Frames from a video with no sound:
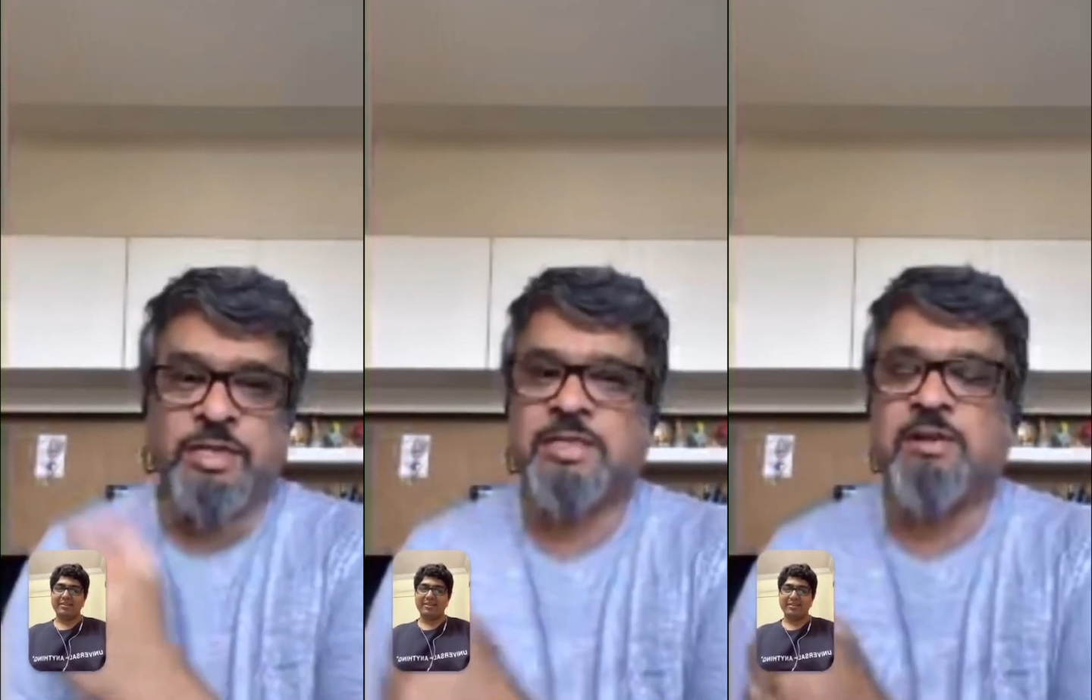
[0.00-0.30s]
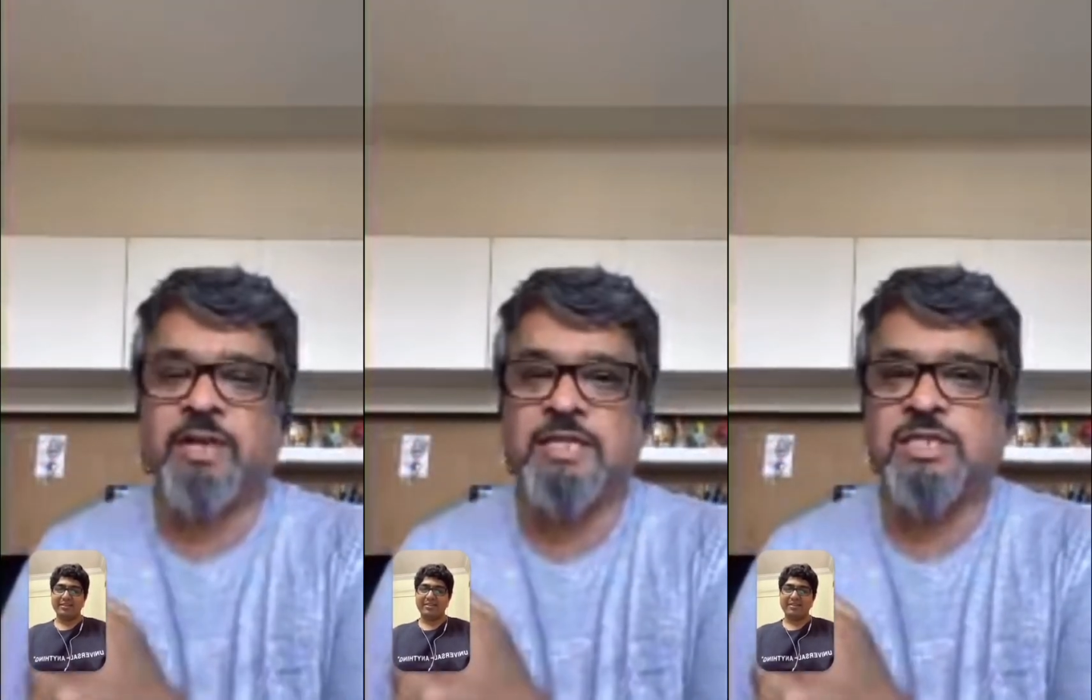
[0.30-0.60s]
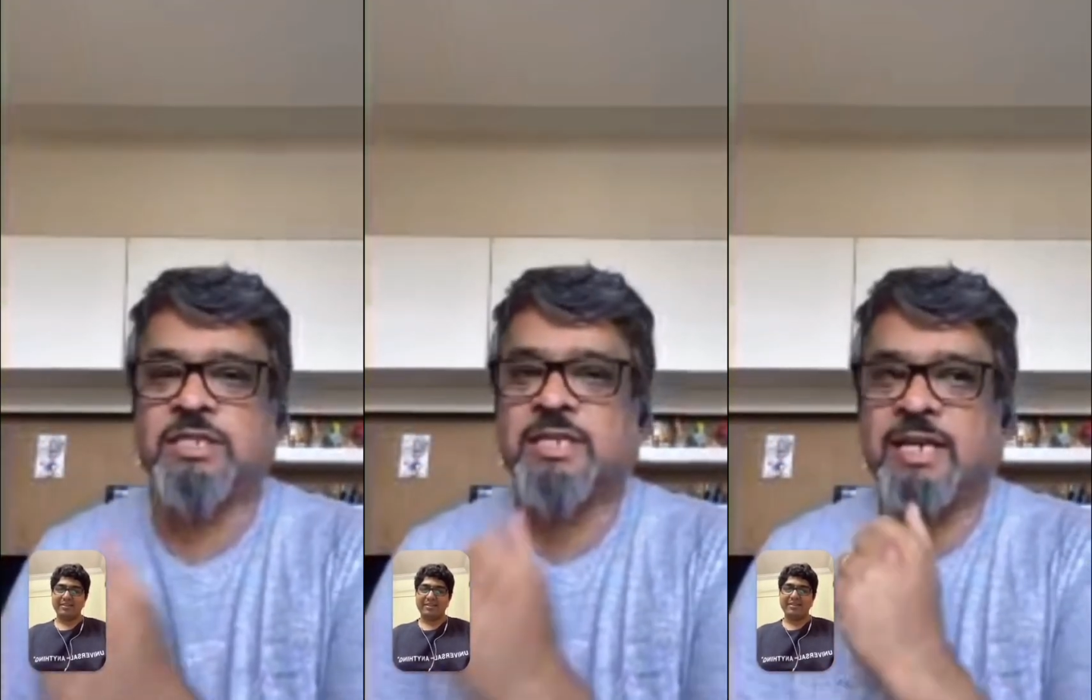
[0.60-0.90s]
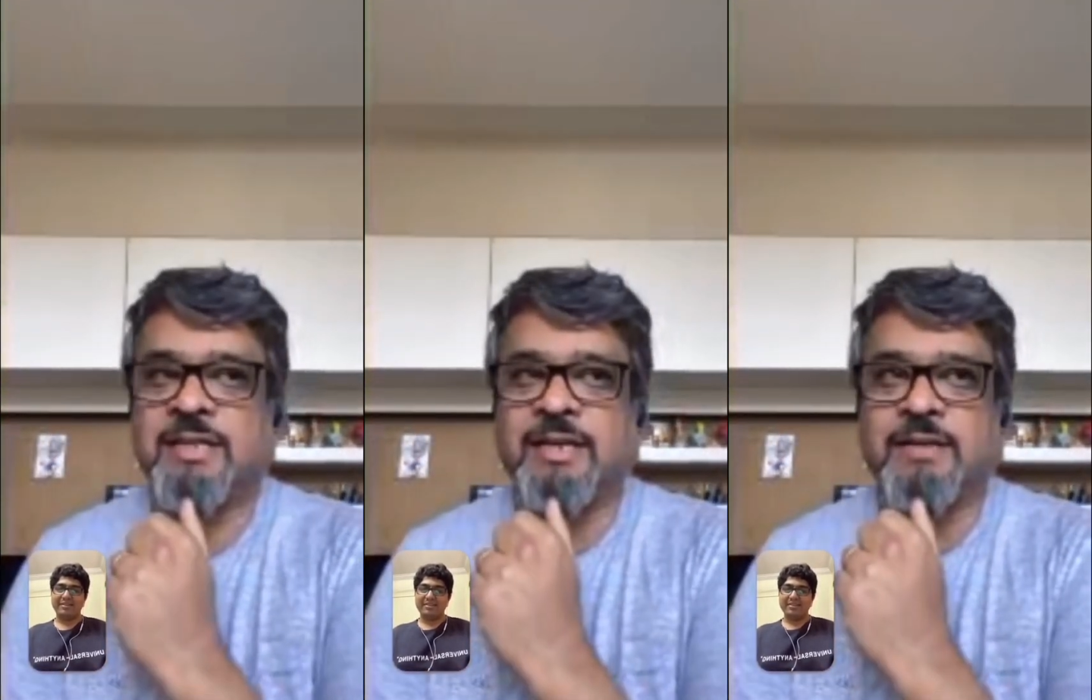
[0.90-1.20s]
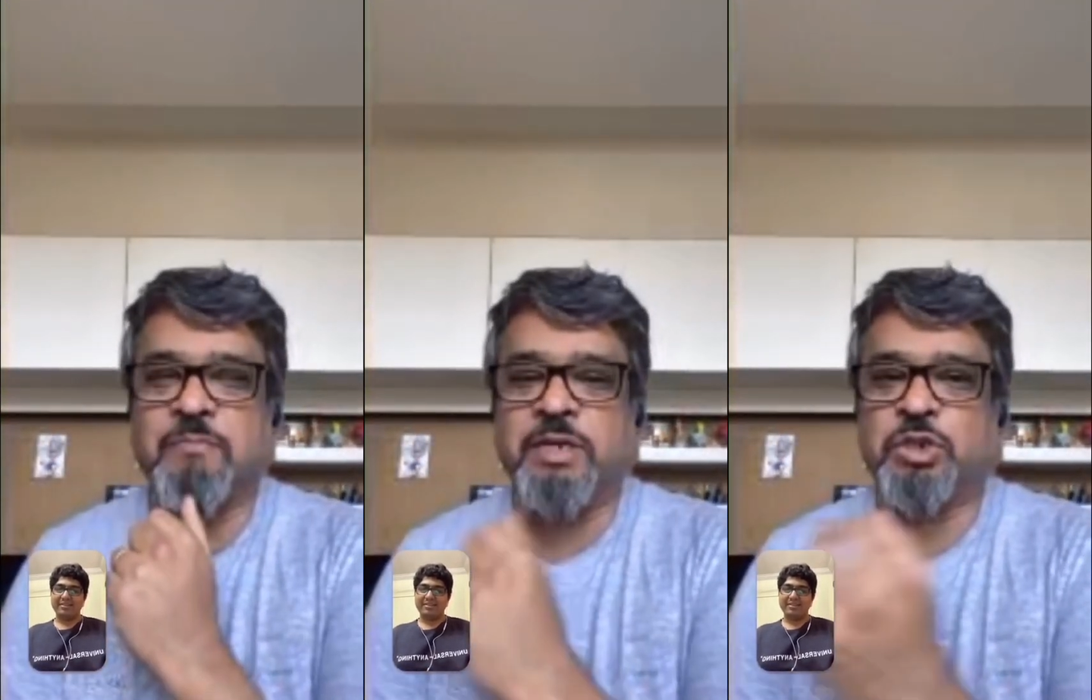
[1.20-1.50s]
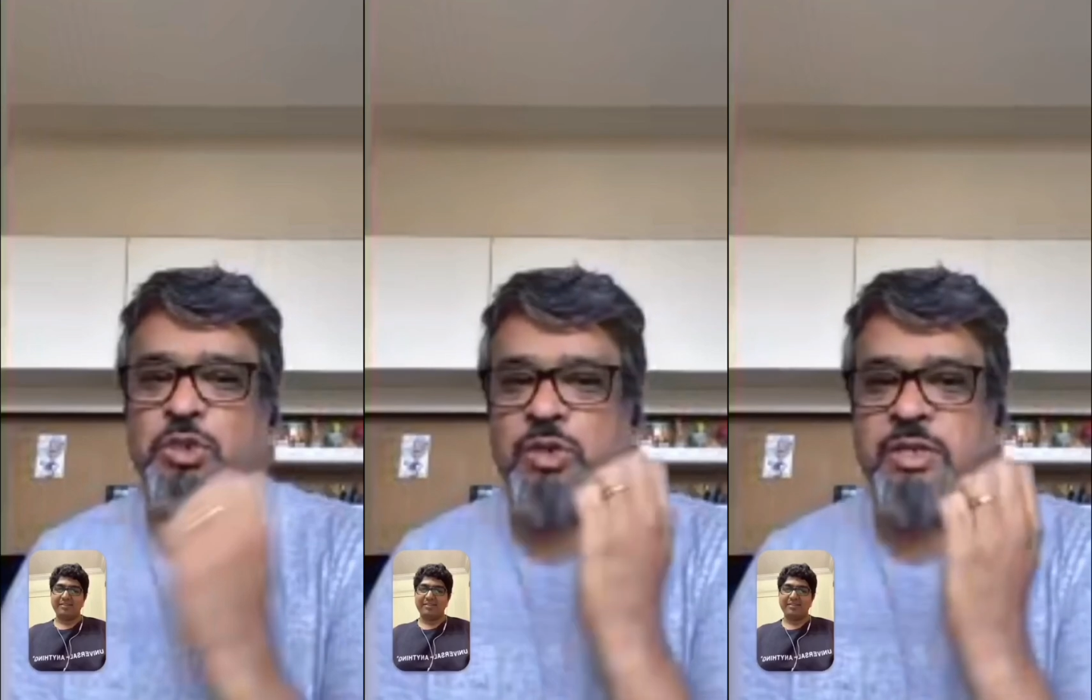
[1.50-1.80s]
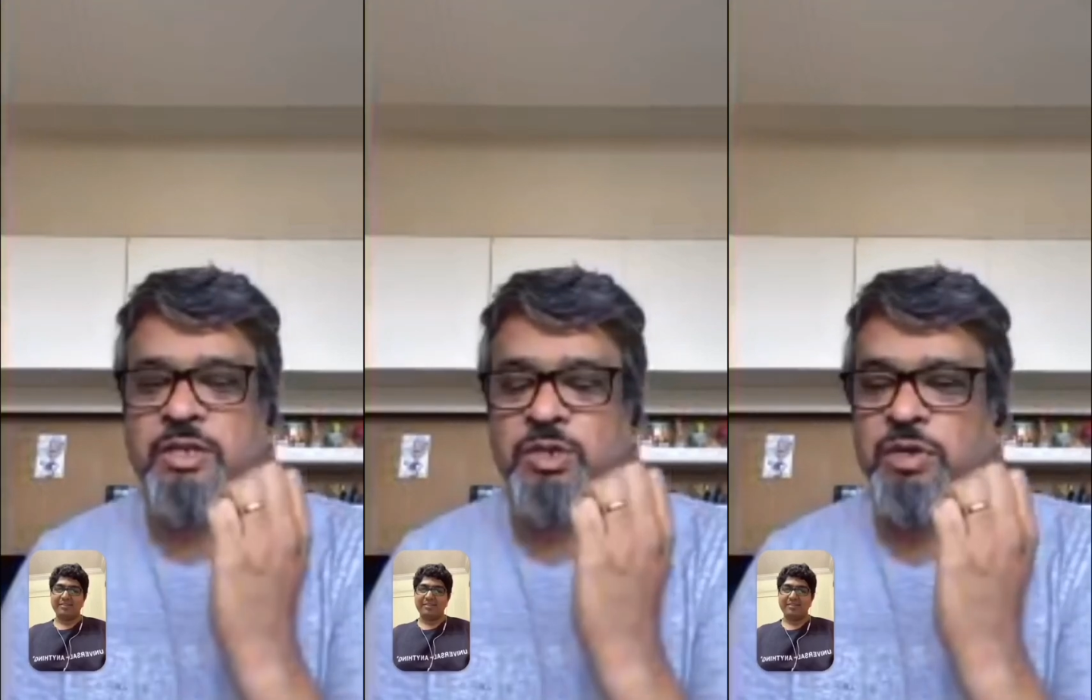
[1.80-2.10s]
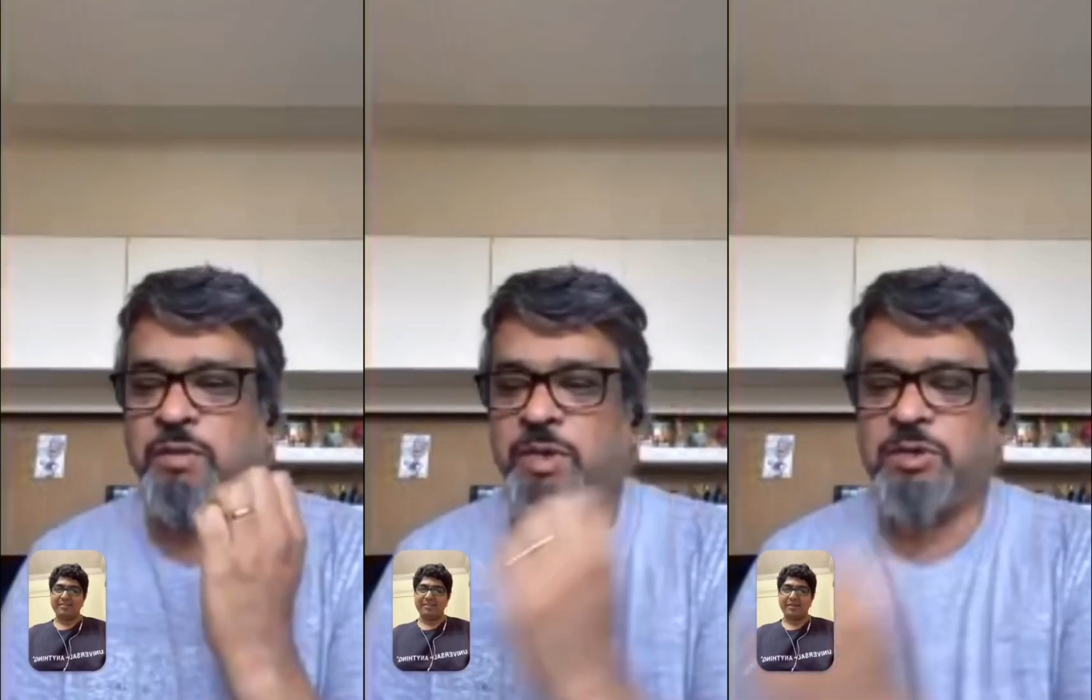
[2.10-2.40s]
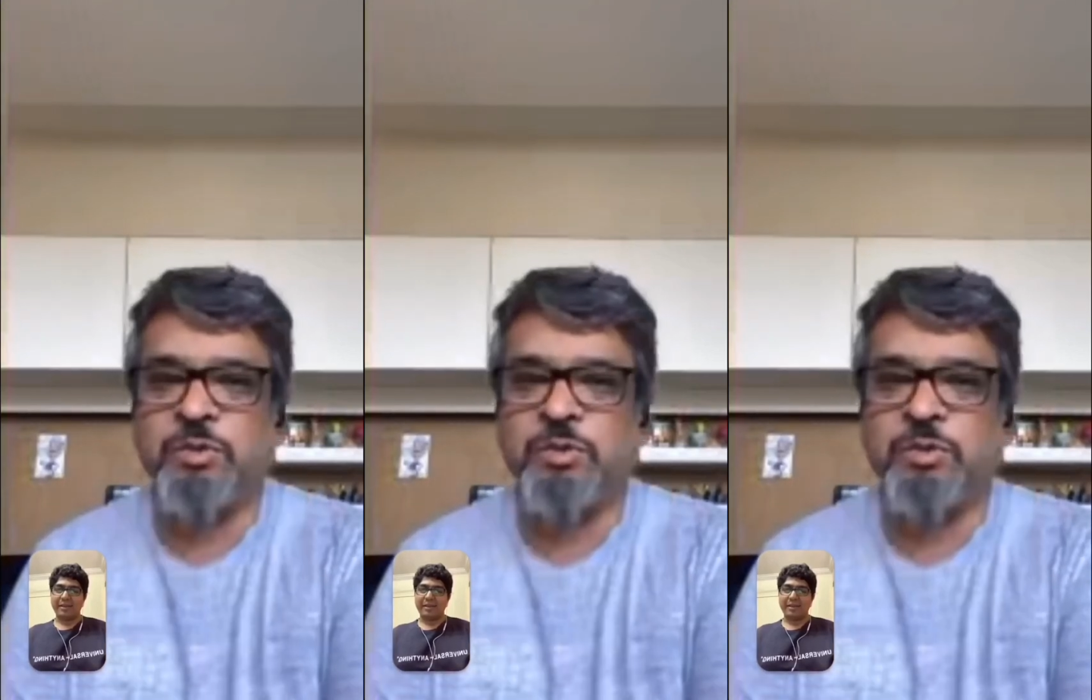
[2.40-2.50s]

I wish all the good health to you